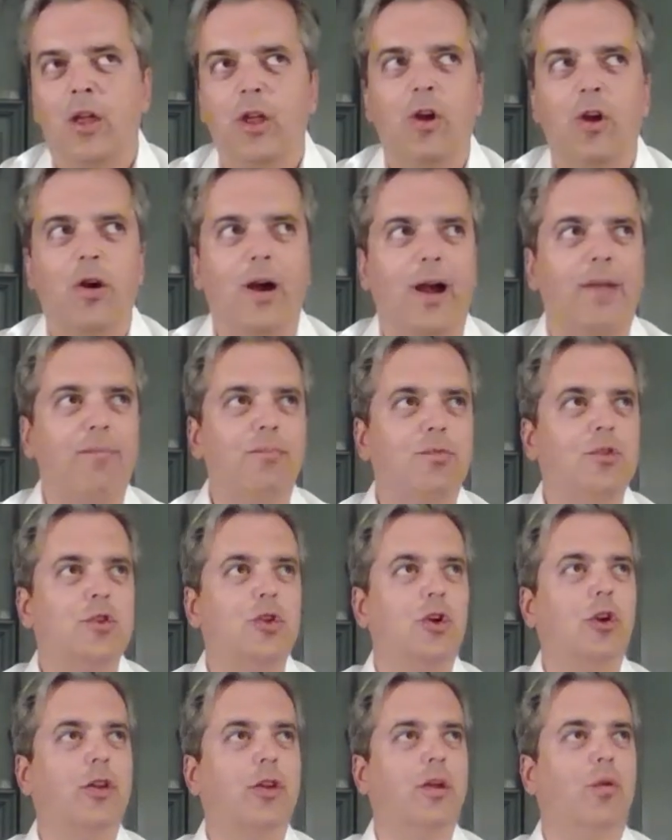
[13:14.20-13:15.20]
You know, I'm
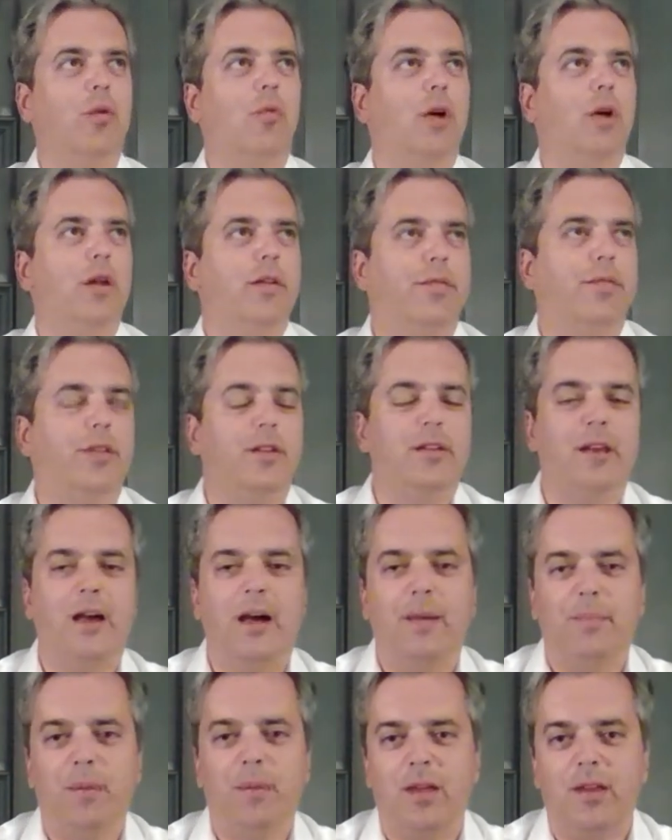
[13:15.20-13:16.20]
sure that one of the
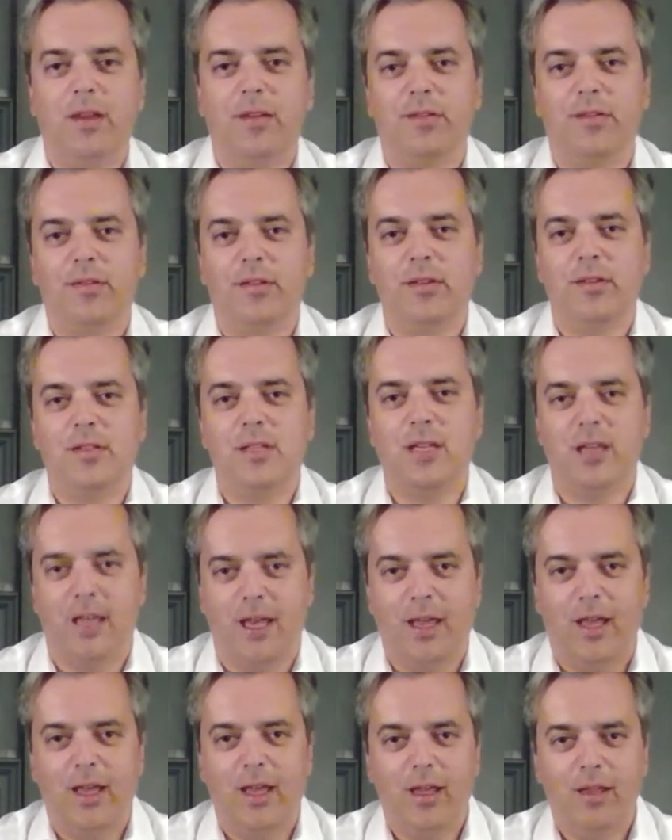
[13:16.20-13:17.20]
topics
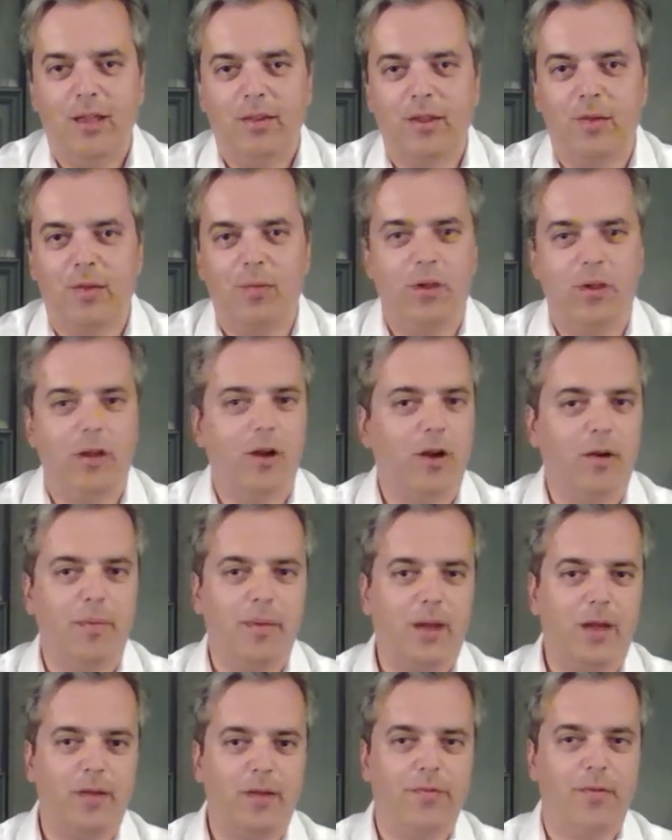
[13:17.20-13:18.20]
today that we'll hear
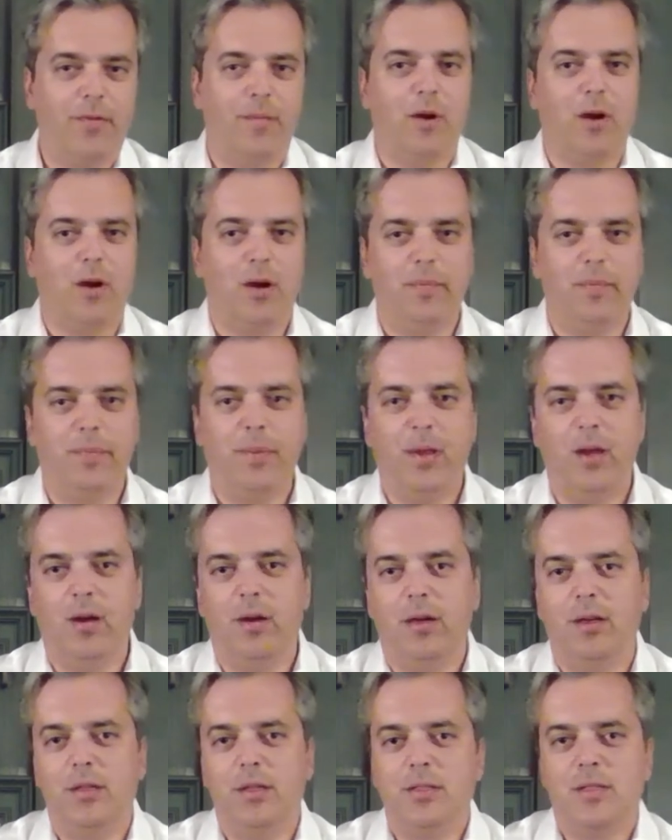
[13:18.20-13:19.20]
about from our
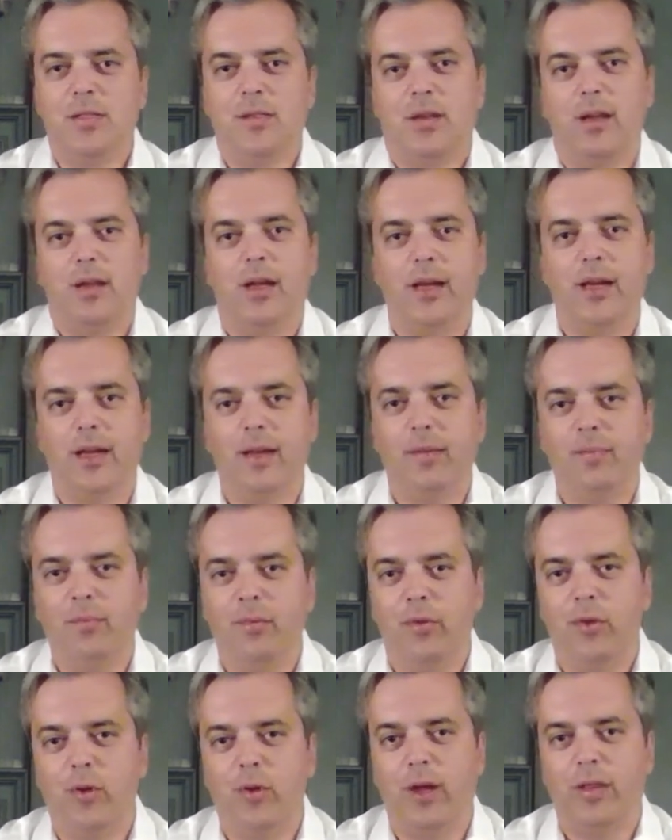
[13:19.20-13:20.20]
peers
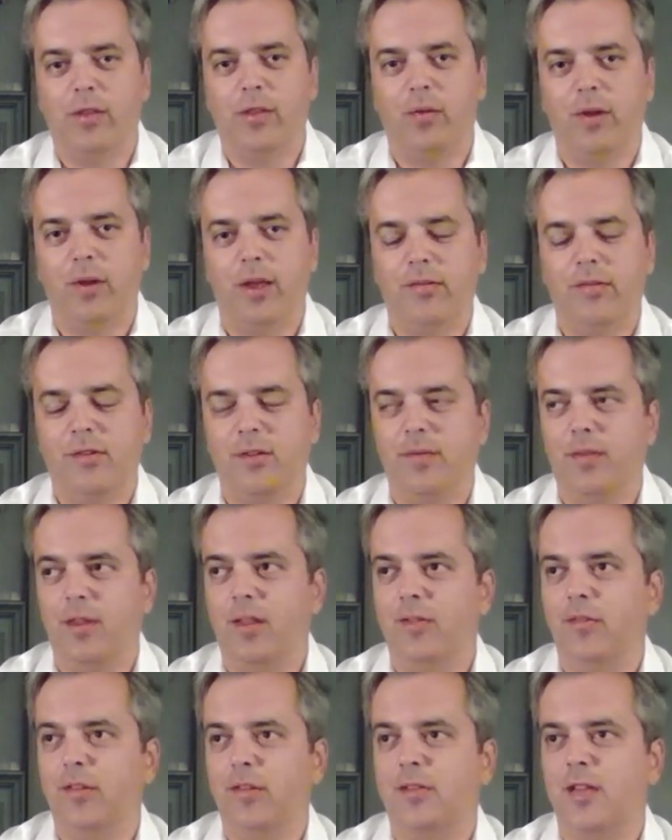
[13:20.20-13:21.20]
throughout the rest of
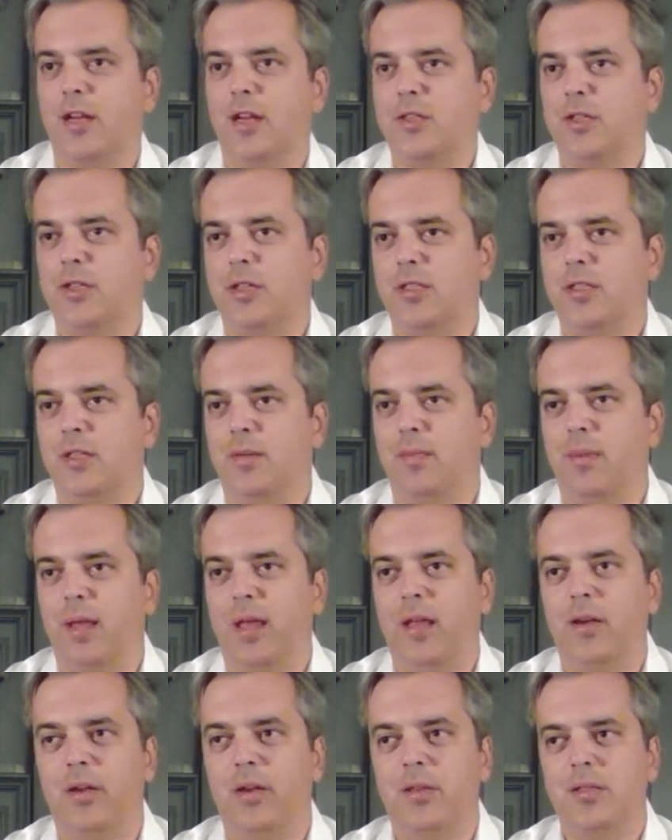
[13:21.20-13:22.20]
these discussions and
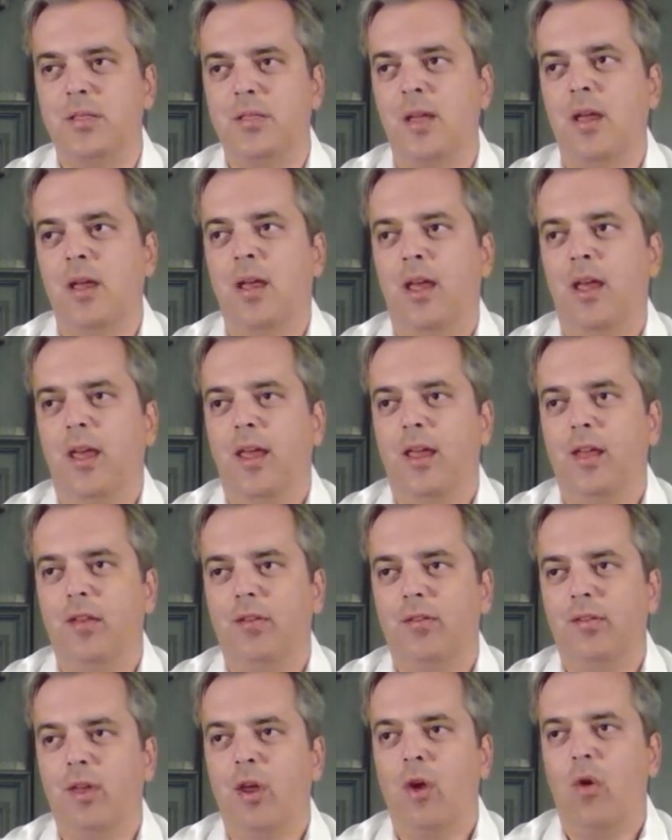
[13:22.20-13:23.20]
panels
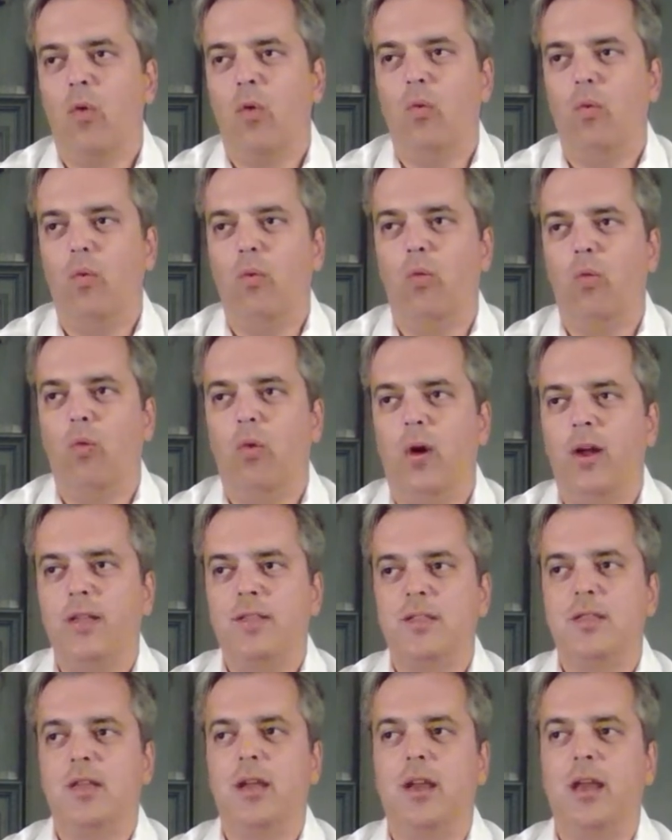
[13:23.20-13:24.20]
is
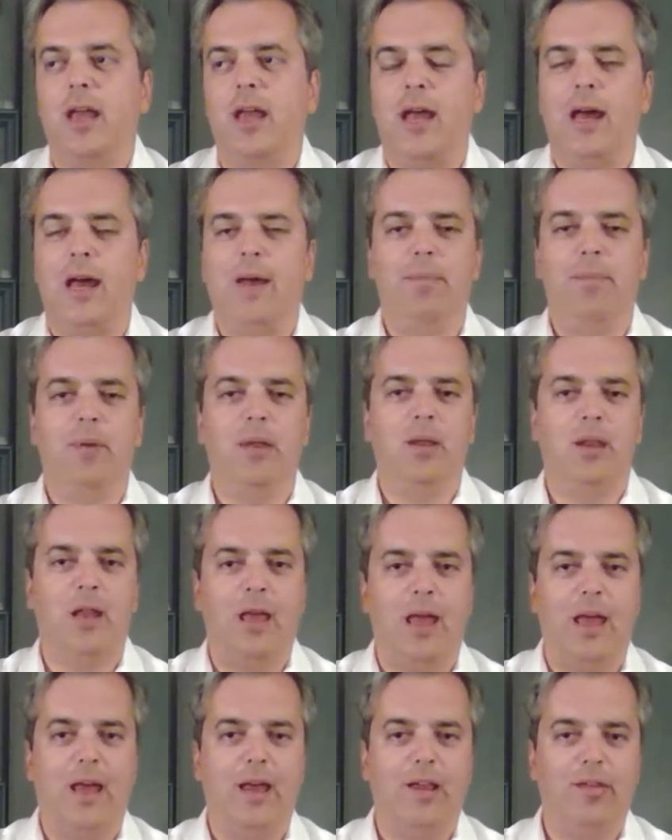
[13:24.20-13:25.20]
what's going to happen
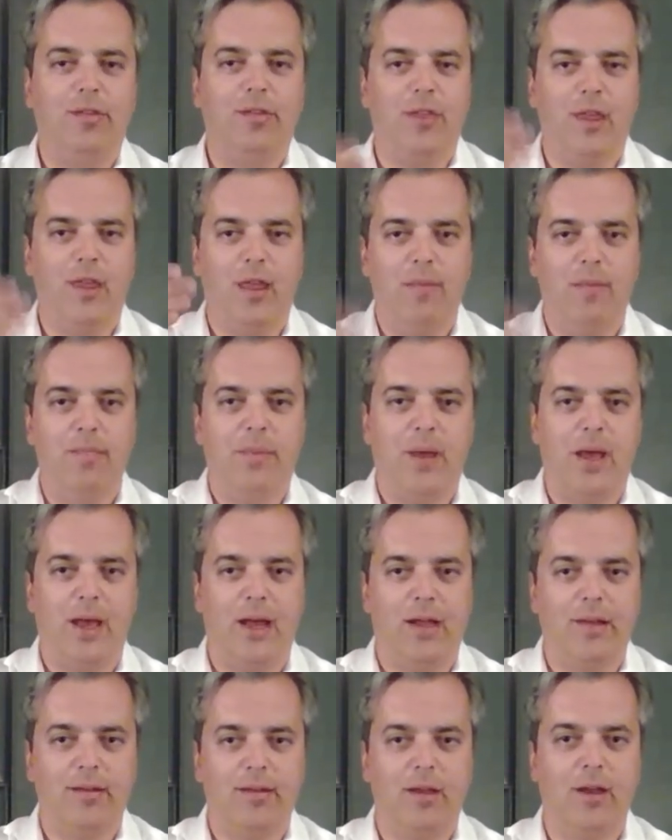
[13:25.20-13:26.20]
as the
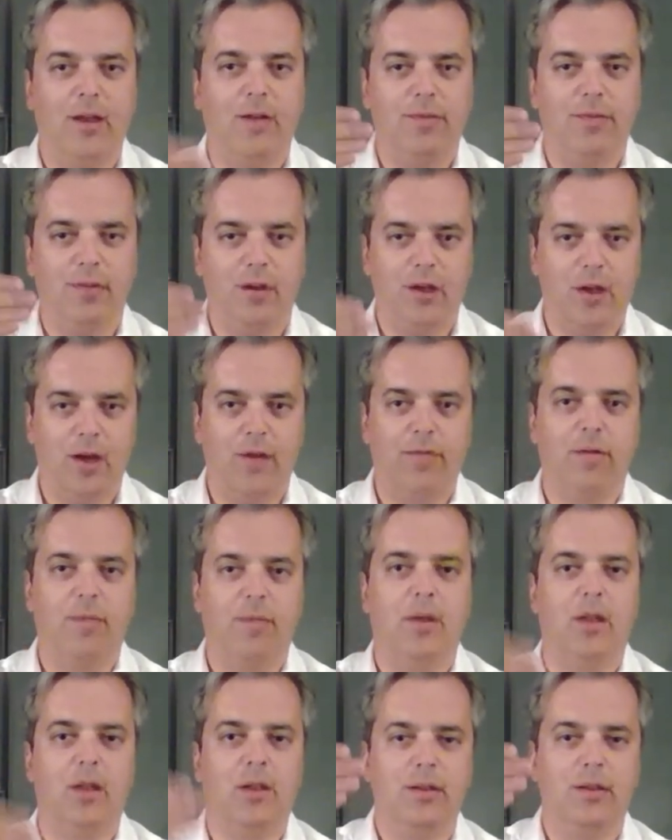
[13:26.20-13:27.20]
impact of
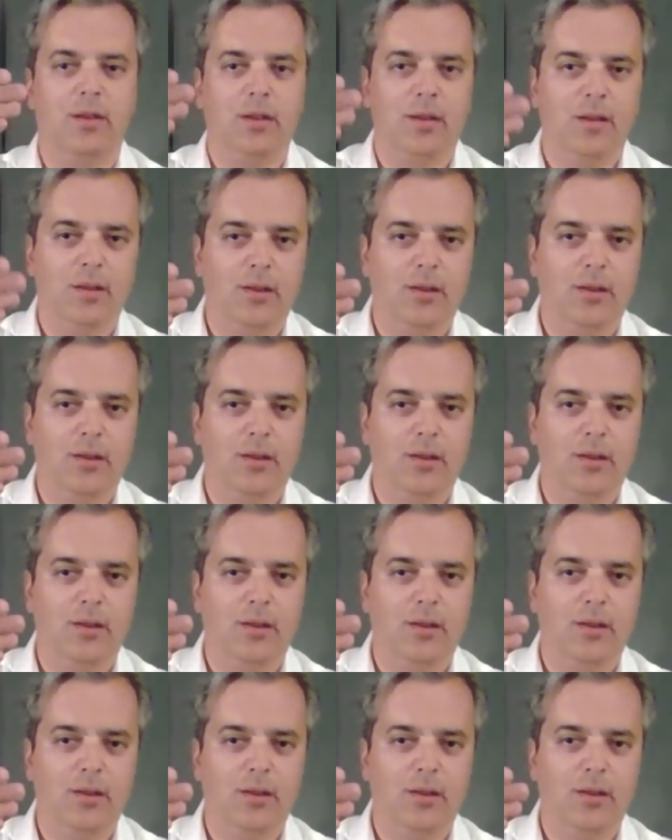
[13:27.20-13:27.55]
government,